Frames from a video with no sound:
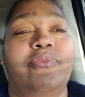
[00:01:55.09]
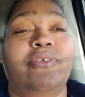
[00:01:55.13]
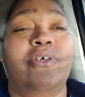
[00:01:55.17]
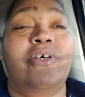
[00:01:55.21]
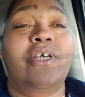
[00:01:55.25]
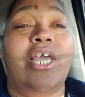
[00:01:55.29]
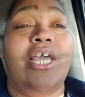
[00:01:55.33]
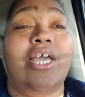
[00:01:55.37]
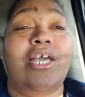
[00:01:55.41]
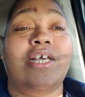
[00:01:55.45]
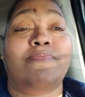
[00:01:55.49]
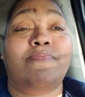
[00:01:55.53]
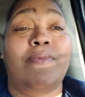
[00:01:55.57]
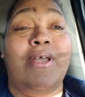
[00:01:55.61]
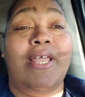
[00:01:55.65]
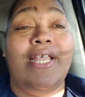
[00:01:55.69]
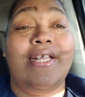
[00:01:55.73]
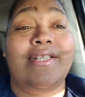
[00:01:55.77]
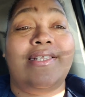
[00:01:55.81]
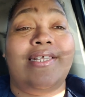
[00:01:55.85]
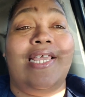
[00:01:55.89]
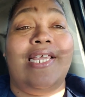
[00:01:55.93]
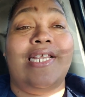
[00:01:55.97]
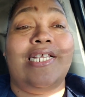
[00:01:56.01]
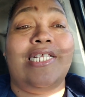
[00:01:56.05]
Okay, cause my
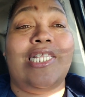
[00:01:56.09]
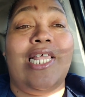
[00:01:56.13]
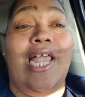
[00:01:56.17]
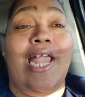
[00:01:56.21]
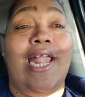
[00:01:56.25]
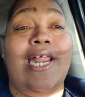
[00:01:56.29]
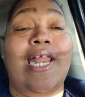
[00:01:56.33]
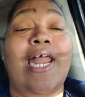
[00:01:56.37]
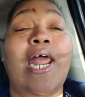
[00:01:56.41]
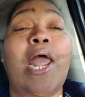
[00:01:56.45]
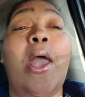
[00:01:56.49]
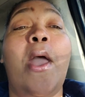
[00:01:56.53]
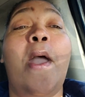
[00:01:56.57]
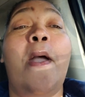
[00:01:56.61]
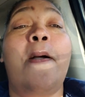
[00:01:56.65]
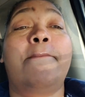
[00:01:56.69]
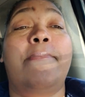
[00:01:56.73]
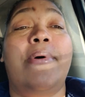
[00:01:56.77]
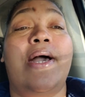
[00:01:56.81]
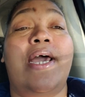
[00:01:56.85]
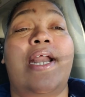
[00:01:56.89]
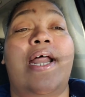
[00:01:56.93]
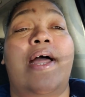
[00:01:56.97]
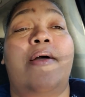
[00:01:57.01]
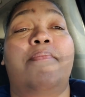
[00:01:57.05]
hands getting tired.
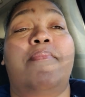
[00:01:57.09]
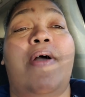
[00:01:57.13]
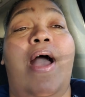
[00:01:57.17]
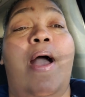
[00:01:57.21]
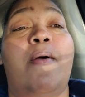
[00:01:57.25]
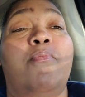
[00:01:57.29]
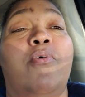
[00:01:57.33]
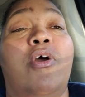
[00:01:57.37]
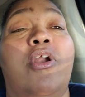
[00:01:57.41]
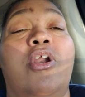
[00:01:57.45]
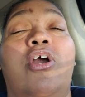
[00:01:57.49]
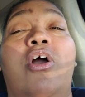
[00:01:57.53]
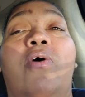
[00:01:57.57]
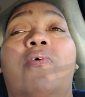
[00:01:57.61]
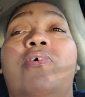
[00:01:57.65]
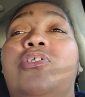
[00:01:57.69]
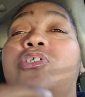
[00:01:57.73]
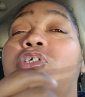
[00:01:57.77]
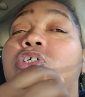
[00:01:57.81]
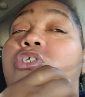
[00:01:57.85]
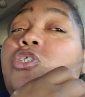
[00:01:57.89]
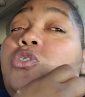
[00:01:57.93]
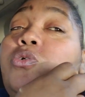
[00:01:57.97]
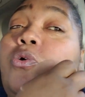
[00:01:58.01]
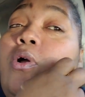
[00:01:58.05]
But um, I'm gonna go
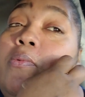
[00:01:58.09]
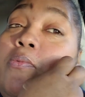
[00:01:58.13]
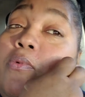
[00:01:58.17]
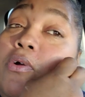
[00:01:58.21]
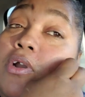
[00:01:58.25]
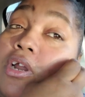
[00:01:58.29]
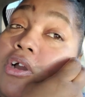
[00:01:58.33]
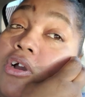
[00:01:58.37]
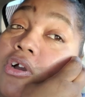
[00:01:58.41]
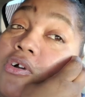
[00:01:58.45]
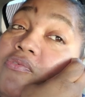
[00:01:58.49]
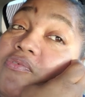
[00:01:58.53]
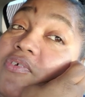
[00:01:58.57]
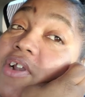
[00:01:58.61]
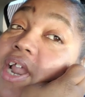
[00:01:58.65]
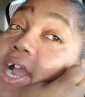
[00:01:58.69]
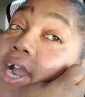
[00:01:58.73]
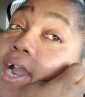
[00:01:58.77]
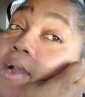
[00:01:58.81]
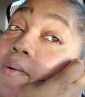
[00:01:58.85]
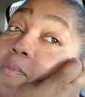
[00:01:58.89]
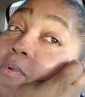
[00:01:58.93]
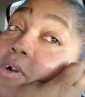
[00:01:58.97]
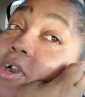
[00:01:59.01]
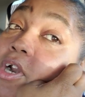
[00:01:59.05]
into the store. I'm gonna go
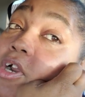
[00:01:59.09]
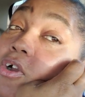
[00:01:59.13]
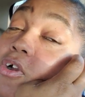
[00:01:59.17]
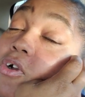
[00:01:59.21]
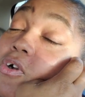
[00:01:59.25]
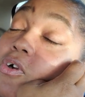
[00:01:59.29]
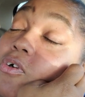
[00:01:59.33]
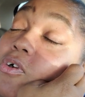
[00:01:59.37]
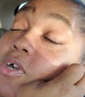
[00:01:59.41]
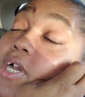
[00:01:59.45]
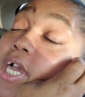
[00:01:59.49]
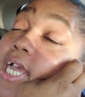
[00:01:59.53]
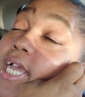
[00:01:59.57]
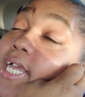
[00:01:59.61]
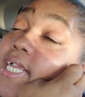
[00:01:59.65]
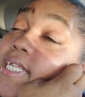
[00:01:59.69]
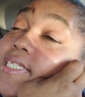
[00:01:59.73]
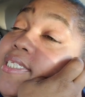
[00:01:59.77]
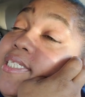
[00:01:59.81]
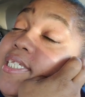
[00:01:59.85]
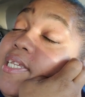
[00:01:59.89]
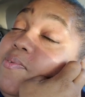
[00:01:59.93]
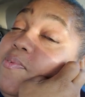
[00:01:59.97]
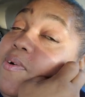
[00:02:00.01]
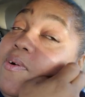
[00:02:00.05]
vlog. I'm gonna go
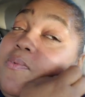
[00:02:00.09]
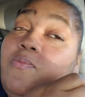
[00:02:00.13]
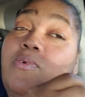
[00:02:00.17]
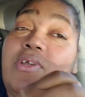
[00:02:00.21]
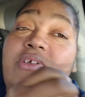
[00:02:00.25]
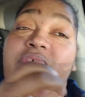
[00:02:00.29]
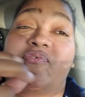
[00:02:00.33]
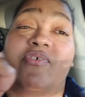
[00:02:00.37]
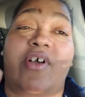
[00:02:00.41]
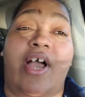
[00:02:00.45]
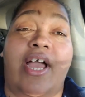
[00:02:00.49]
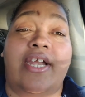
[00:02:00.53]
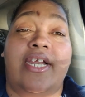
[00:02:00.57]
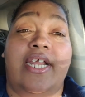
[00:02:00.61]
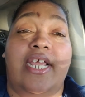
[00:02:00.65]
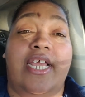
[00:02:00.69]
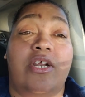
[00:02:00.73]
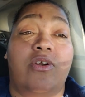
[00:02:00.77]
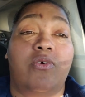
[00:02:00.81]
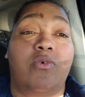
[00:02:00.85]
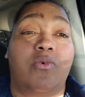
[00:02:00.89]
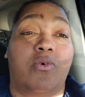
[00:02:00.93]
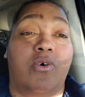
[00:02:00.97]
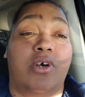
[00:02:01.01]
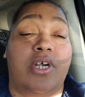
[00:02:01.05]
and see what we find
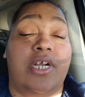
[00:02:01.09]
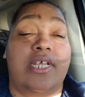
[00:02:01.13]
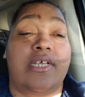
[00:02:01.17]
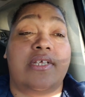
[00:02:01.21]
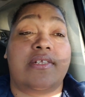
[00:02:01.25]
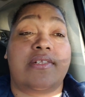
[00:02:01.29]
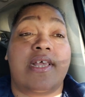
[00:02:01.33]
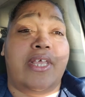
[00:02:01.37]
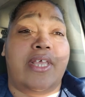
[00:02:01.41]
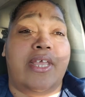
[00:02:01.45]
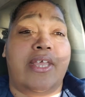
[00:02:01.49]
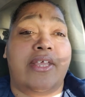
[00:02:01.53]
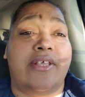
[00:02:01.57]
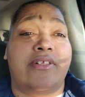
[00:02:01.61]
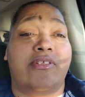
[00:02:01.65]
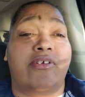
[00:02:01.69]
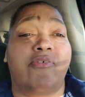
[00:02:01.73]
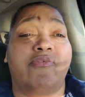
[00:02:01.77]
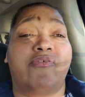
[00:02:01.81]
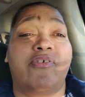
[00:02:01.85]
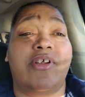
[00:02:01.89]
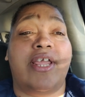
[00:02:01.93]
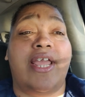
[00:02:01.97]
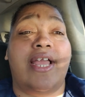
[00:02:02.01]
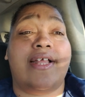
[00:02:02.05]
in Hornings. And
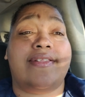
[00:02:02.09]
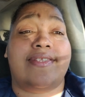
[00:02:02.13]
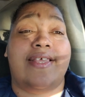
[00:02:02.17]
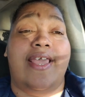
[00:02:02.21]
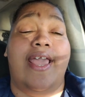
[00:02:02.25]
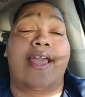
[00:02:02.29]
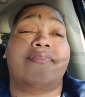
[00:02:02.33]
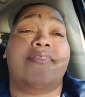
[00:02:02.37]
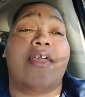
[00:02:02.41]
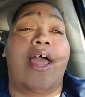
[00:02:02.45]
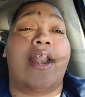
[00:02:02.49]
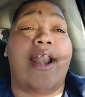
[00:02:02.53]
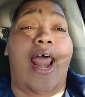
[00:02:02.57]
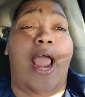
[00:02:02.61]
don't forget to hit that